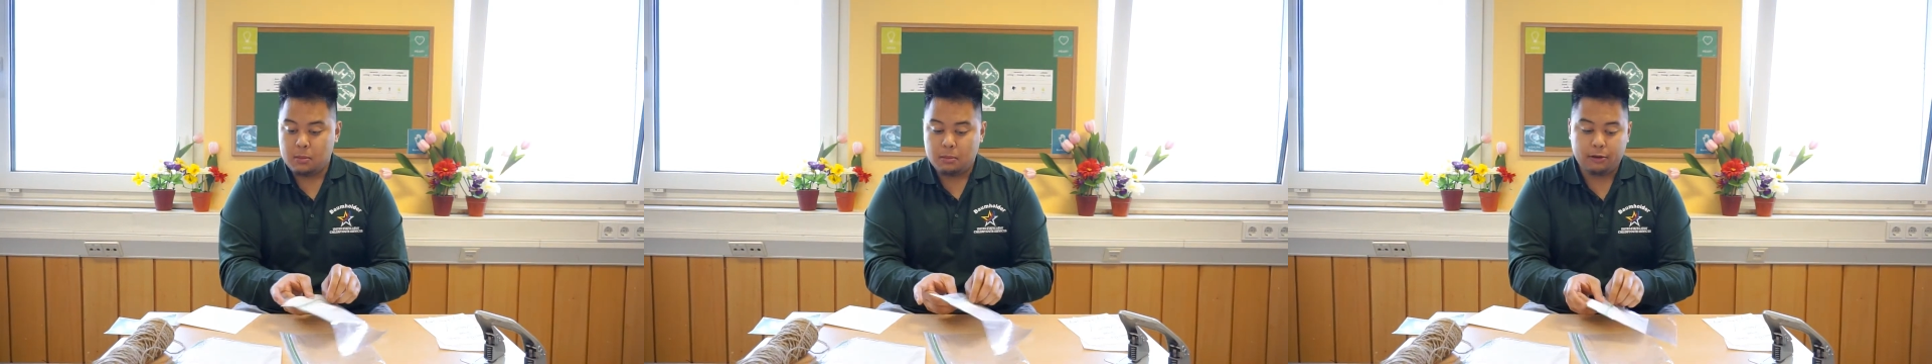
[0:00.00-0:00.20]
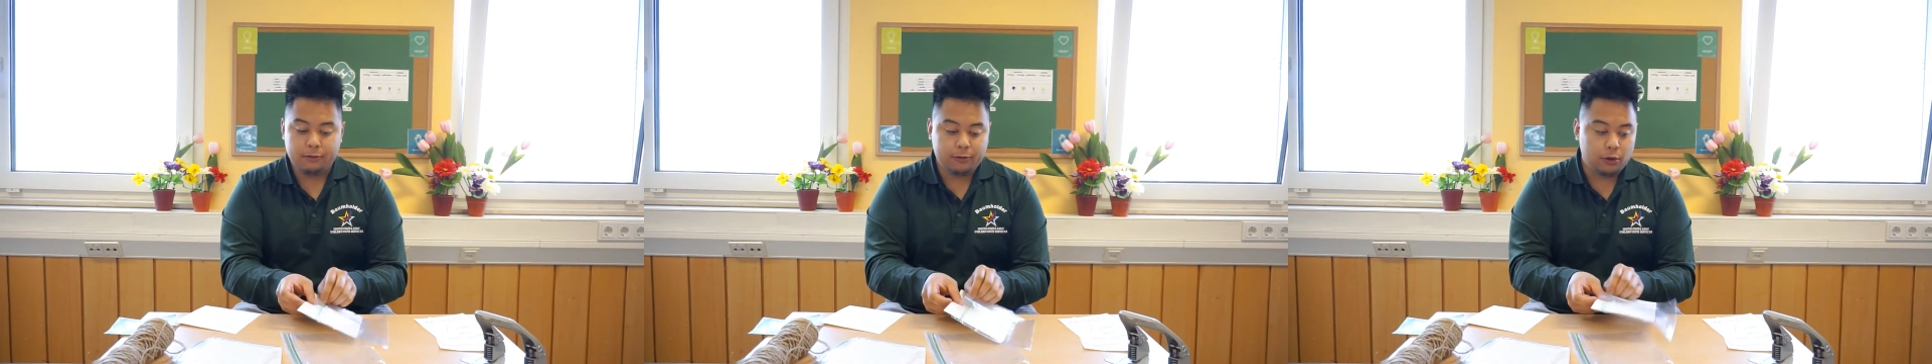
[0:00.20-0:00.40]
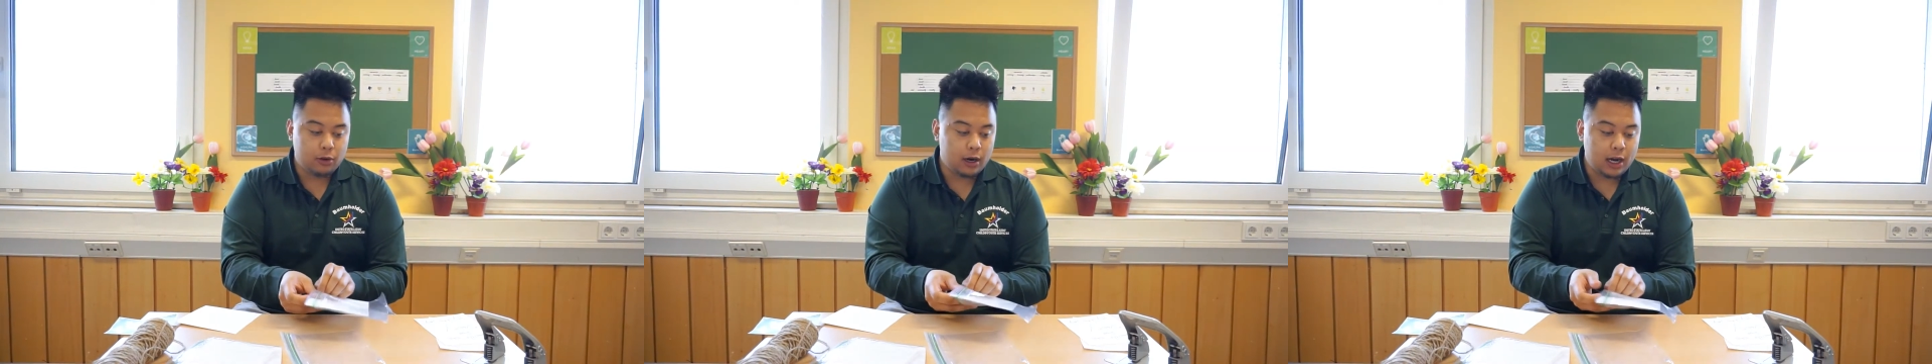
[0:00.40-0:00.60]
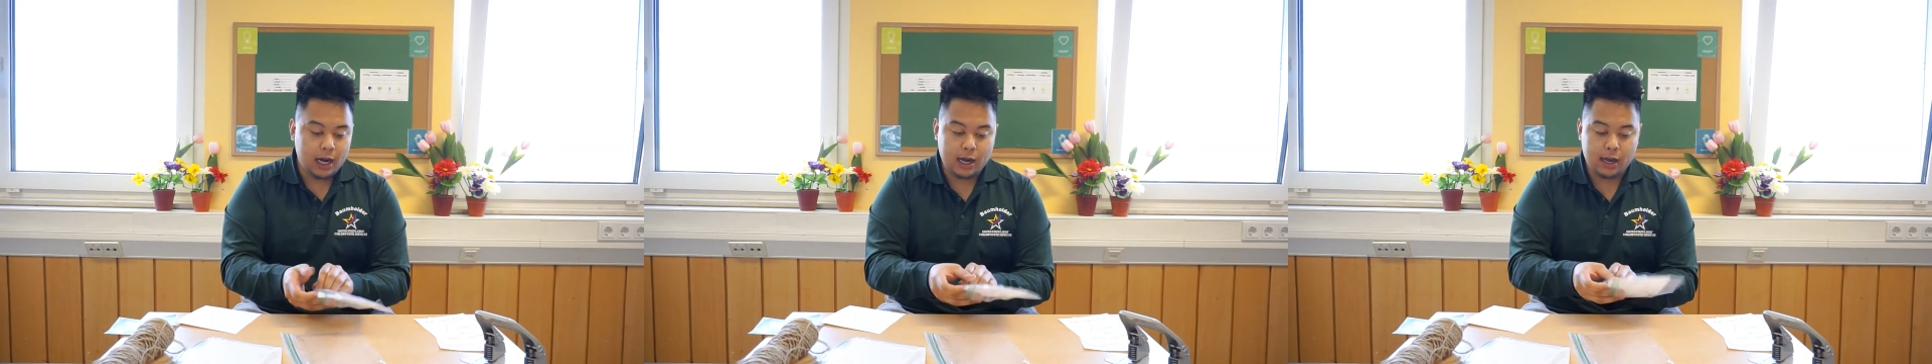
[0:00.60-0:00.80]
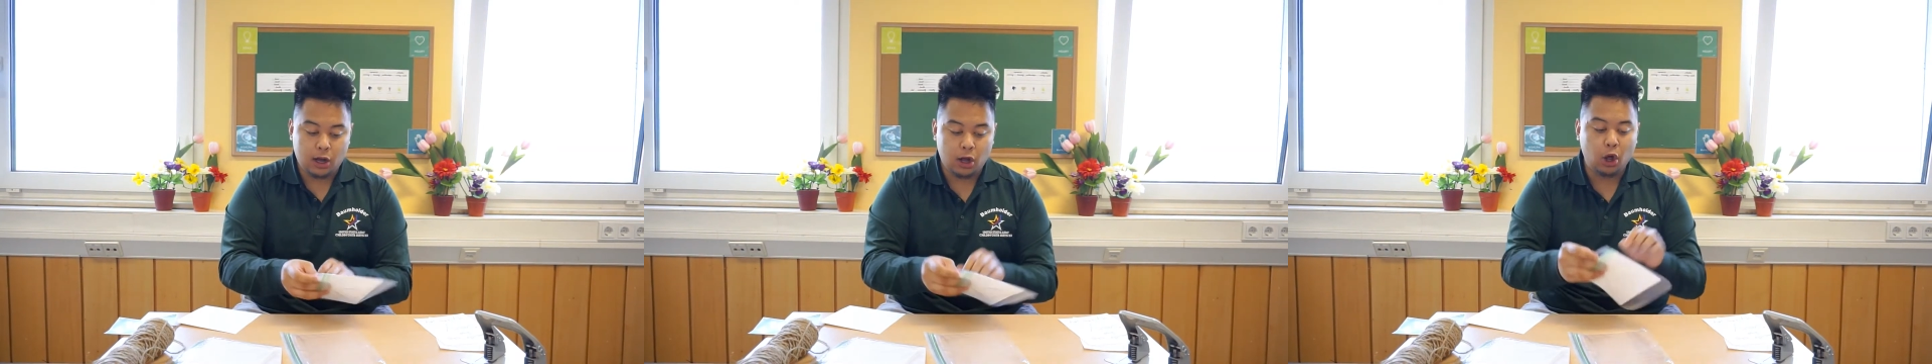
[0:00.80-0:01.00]
before
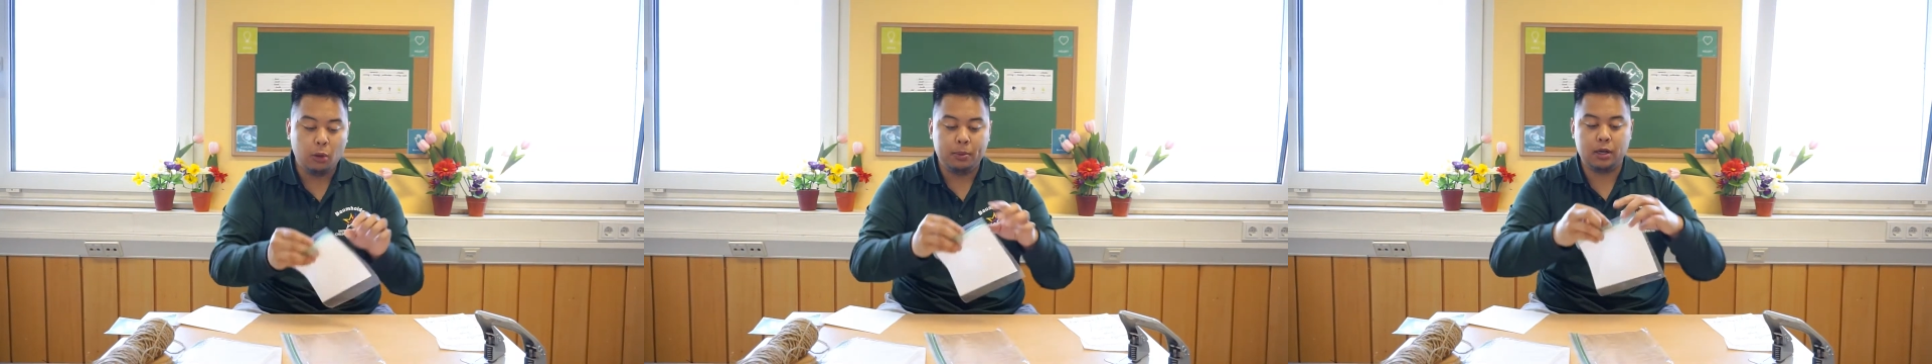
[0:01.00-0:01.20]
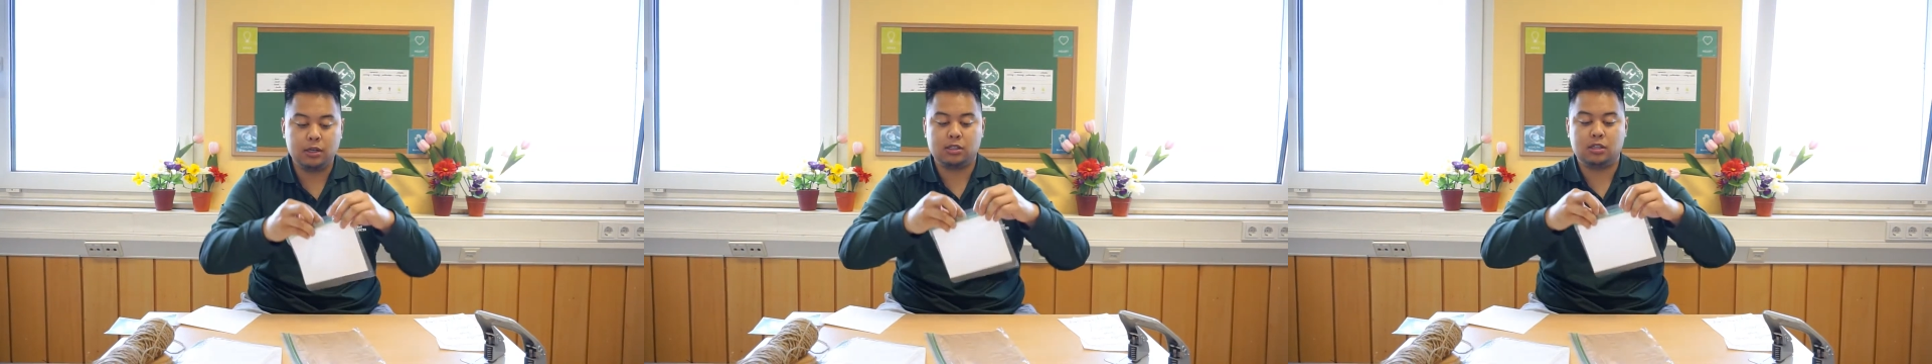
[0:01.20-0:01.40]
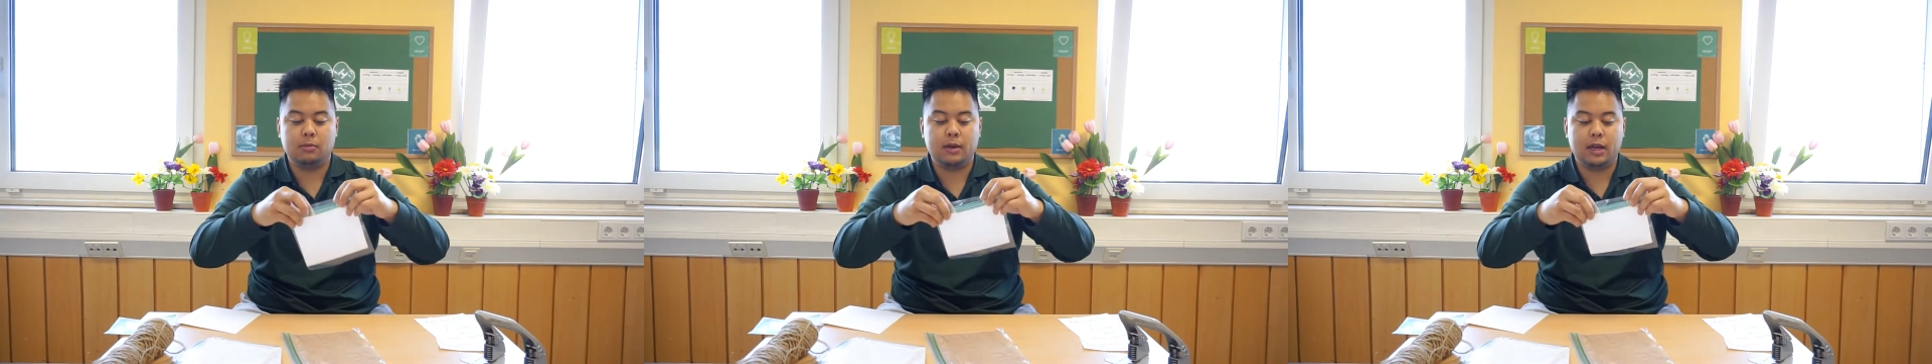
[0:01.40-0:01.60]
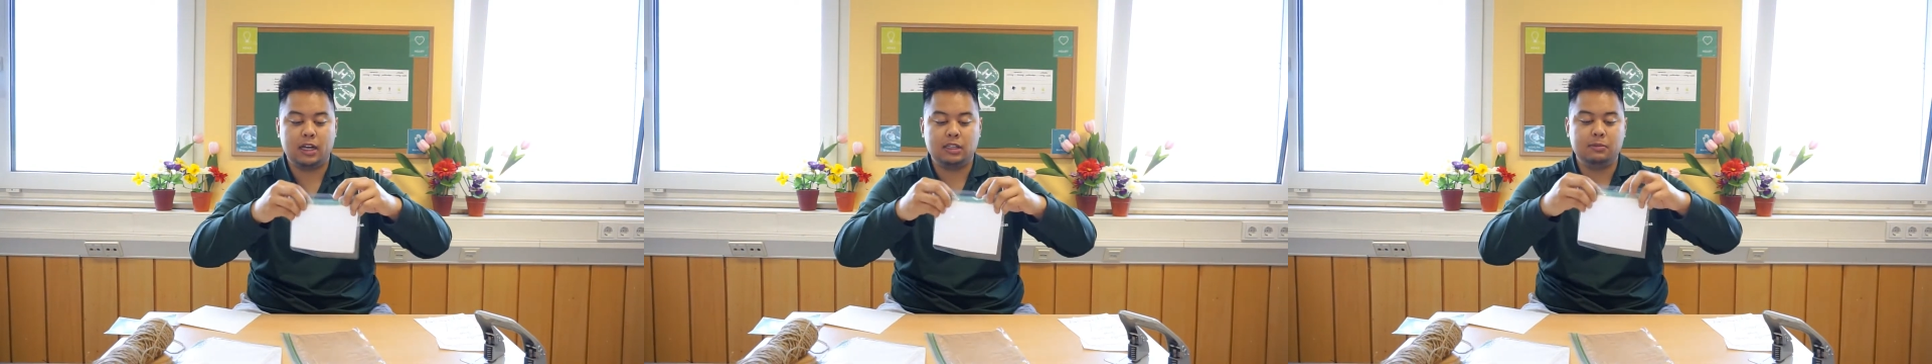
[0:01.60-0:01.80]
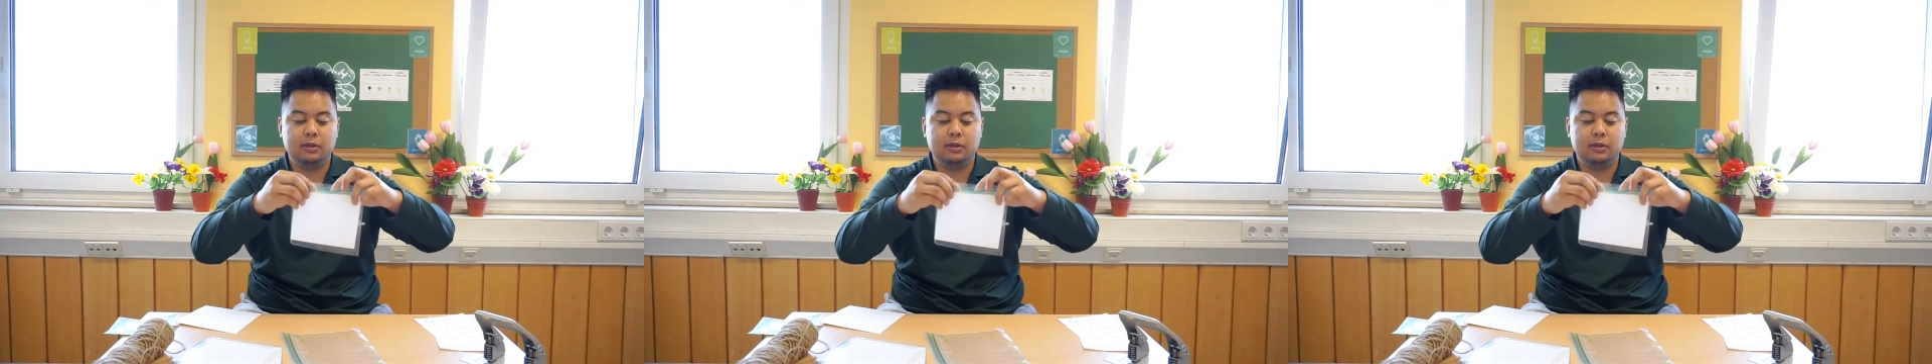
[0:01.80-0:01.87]
I hole punch the bags,